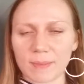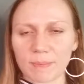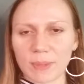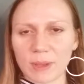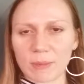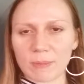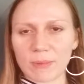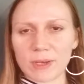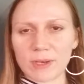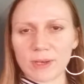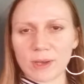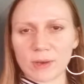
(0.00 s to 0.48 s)

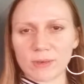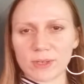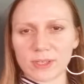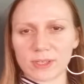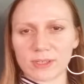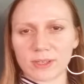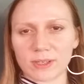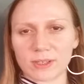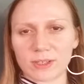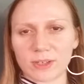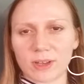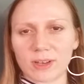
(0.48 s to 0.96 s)
But we know that
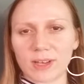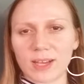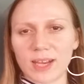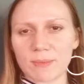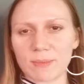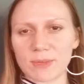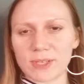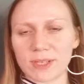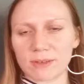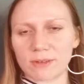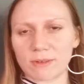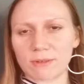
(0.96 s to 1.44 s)
such
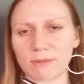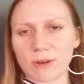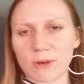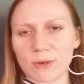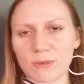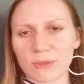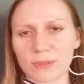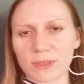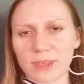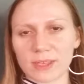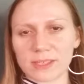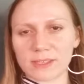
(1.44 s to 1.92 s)
unlimited
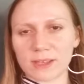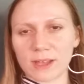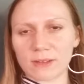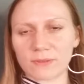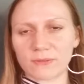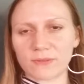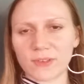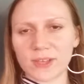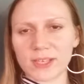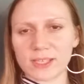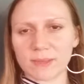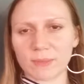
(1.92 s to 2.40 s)
growth is
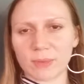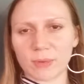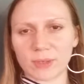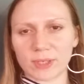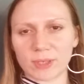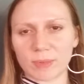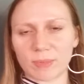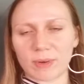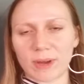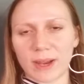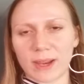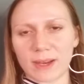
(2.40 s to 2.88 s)
unfeasible in
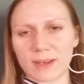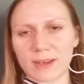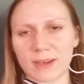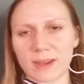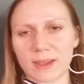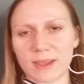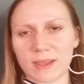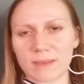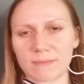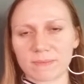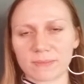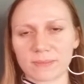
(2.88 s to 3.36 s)
the brain,
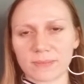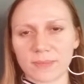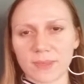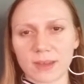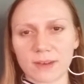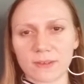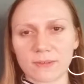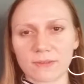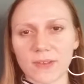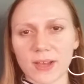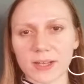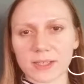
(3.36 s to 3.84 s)

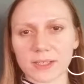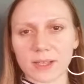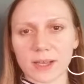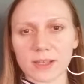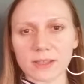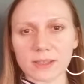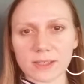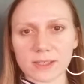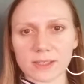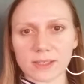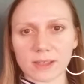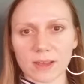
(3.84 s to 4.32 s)
in fact
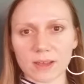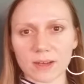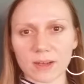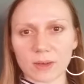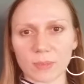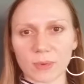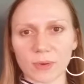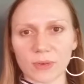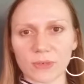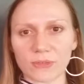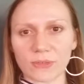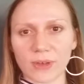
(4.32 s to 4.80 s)

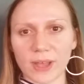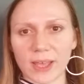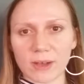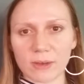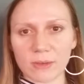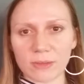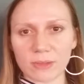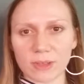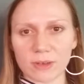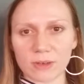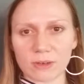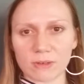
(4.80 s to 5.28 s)
undesirable for
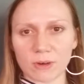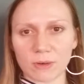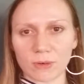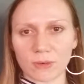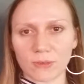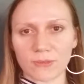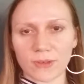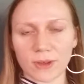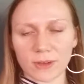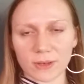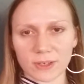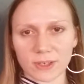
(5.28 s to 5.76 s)
healthy
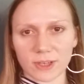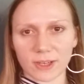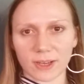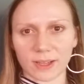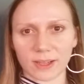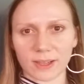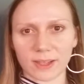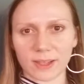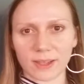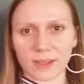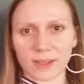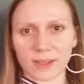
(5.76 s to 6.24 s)
neuronal functioning.